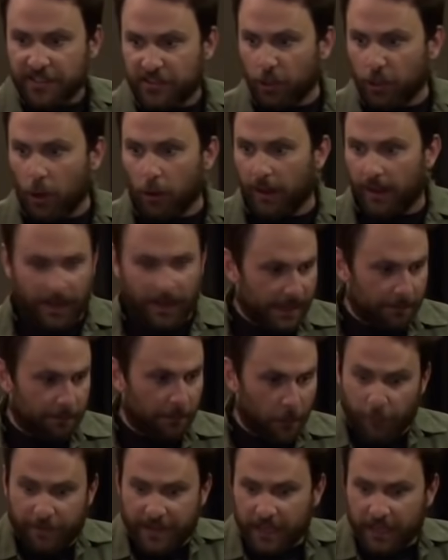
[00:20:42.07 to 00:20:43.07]
is totally, like,
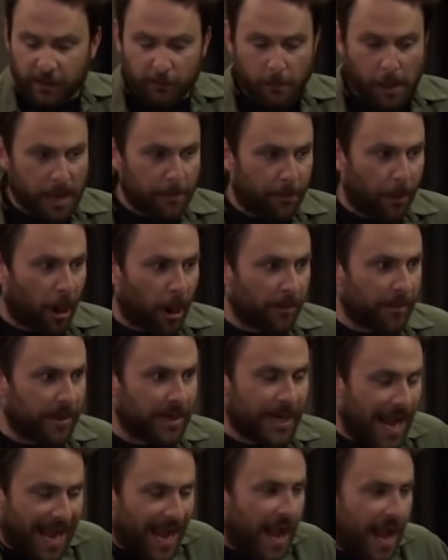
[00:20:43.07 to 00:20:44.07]
moving into my apartment. I,
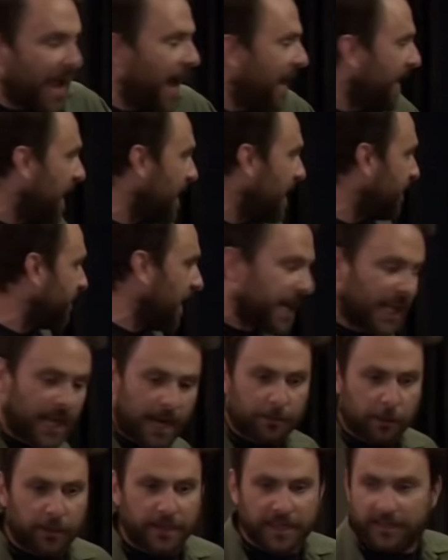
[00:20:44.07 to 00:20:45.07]
I, I can't take it. I'm
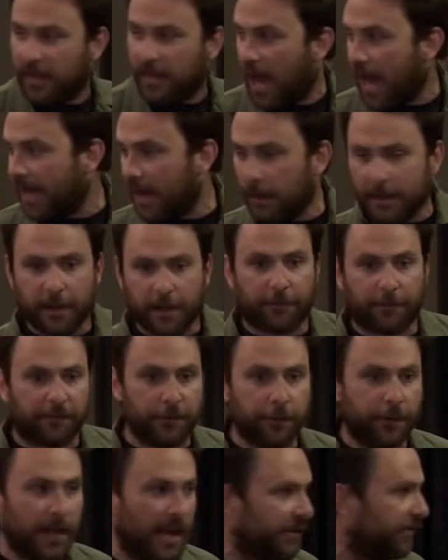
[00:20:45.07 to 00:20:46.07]
gonna need to hide out here for a
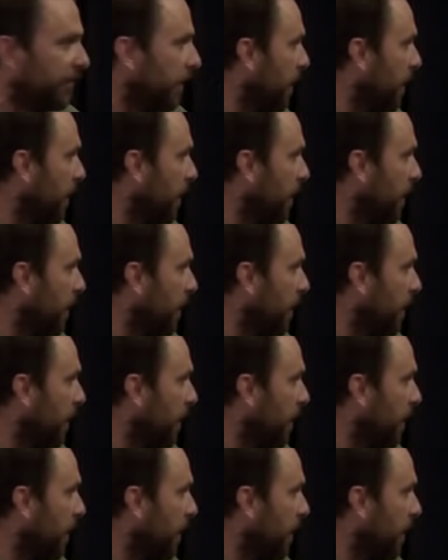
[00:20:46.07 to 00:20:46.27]
few days.